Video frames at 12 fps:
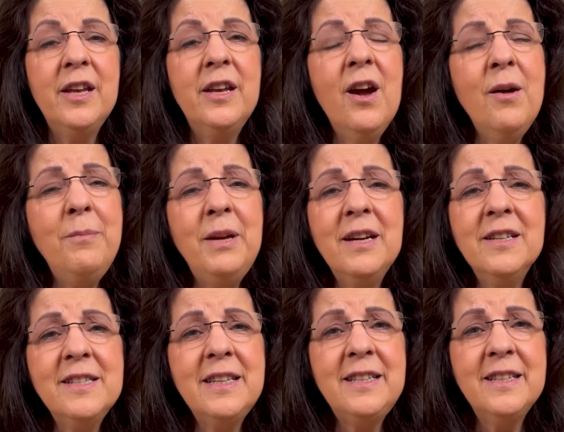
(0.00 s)
Not
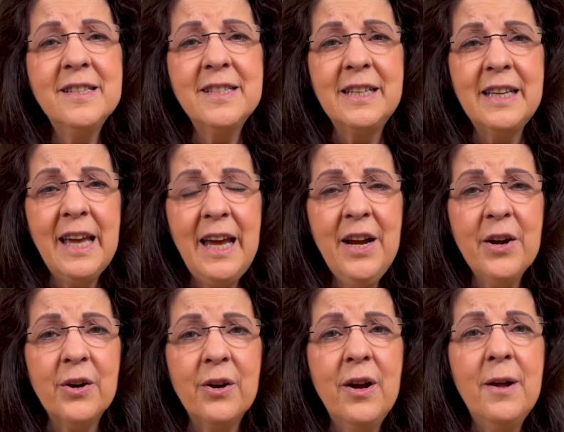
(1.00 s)
because he doesn't
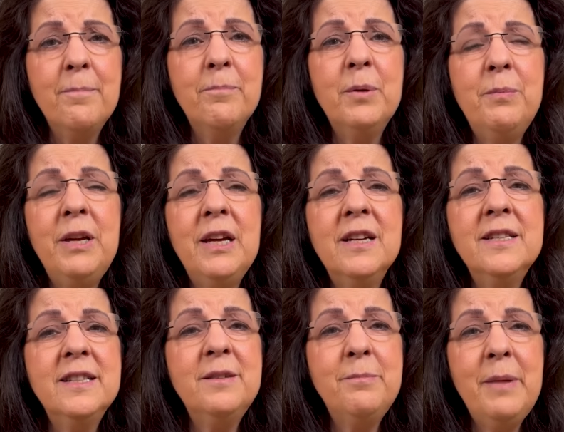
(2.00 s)
care, but
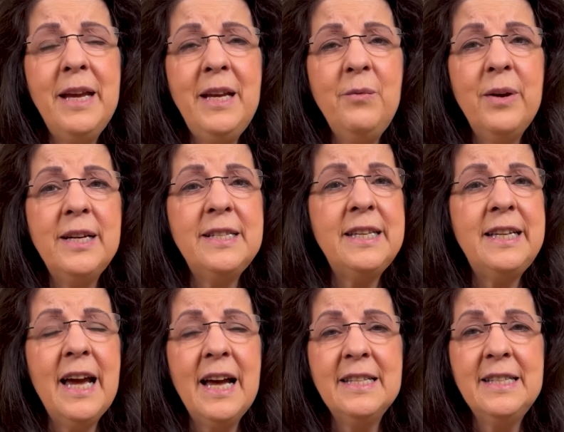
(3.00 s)
because in many ways he
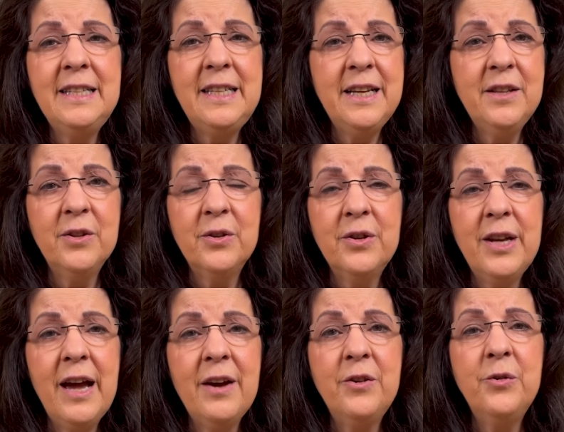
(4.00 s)
hasn't yet learned
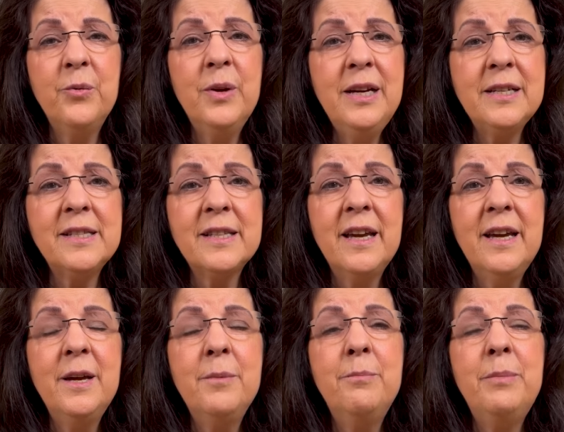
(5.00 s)
how to risk
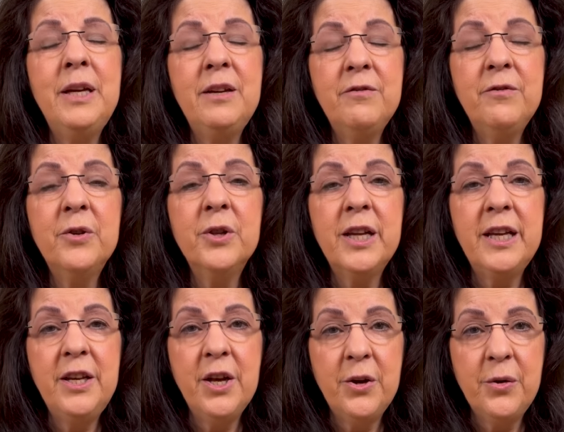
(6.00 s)
being fully
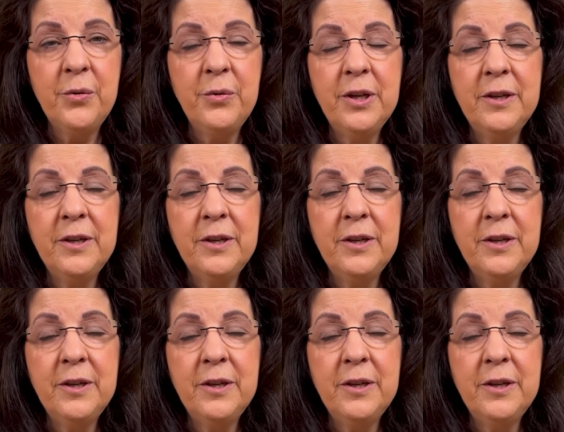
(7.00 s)
known.